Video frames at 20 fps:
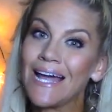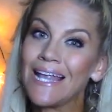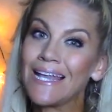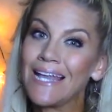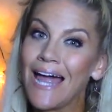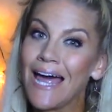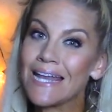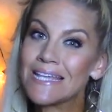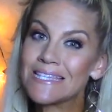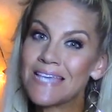
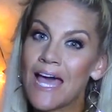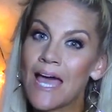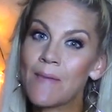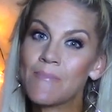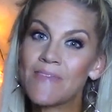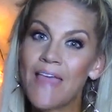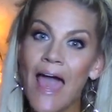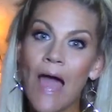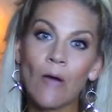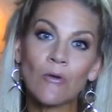lot of
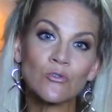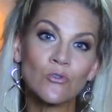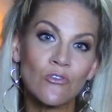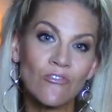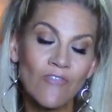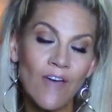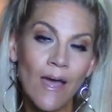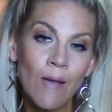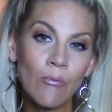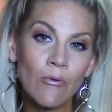times outdoor
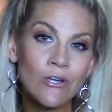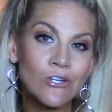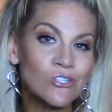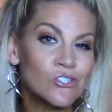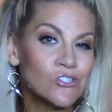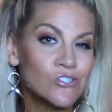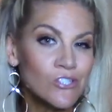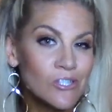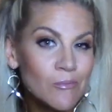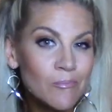fabric
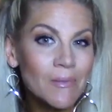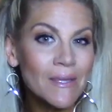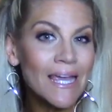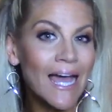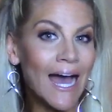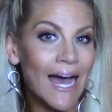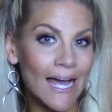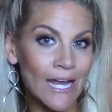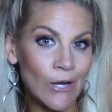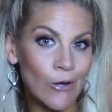shouldn't be
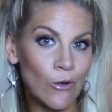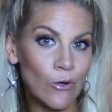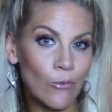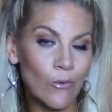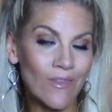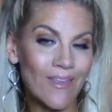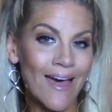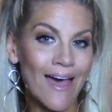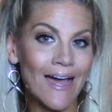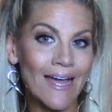ironed
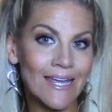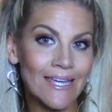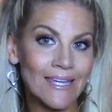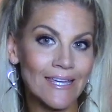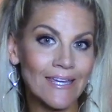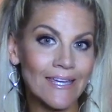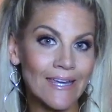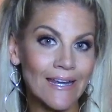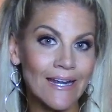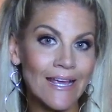with high
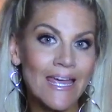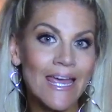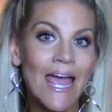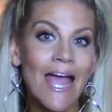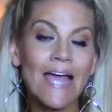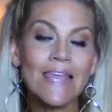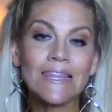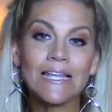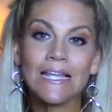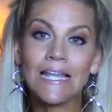heat.
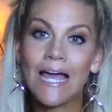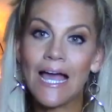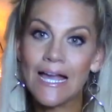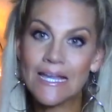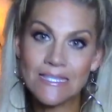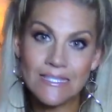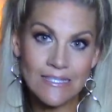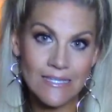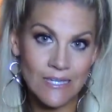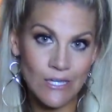And the
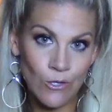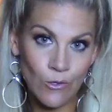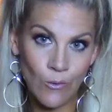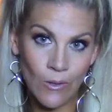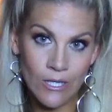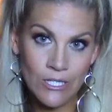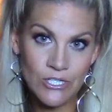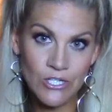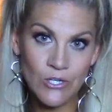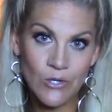last thing you'd
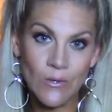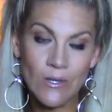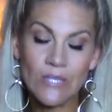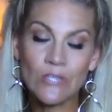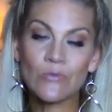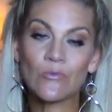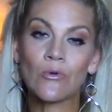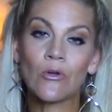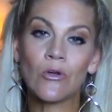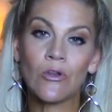want to do
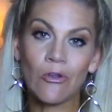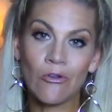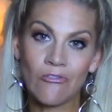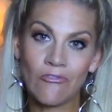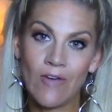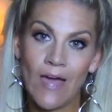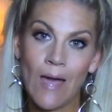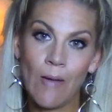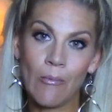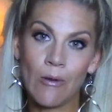is ruin your
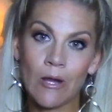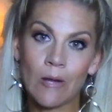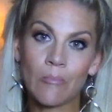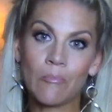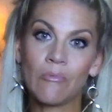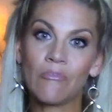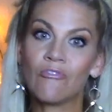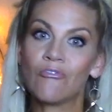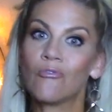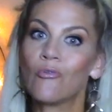
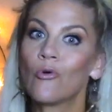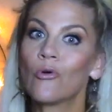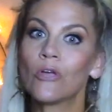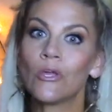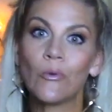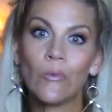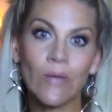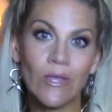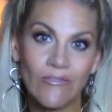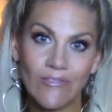fabric before
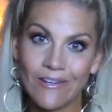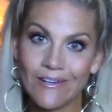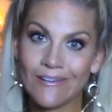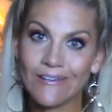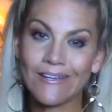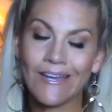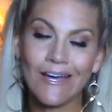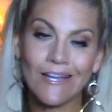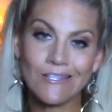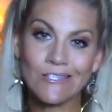you even got